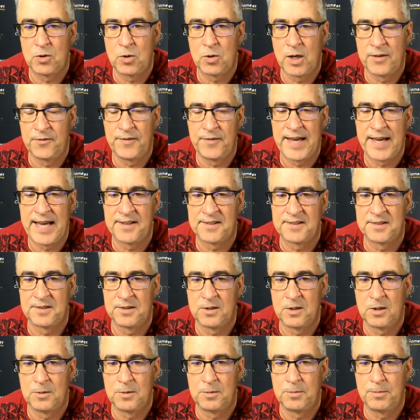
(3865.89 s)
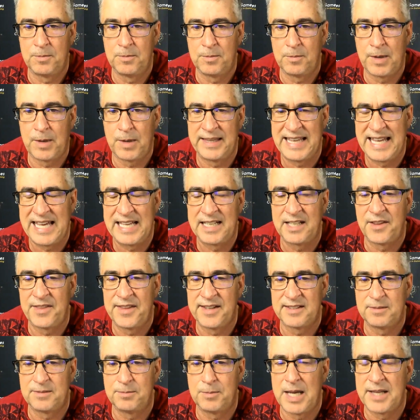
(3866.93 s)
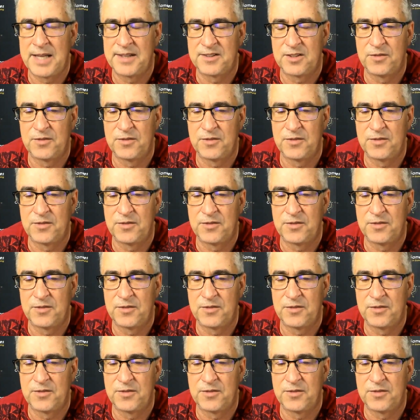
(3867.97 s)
on Vassal by the end of this month.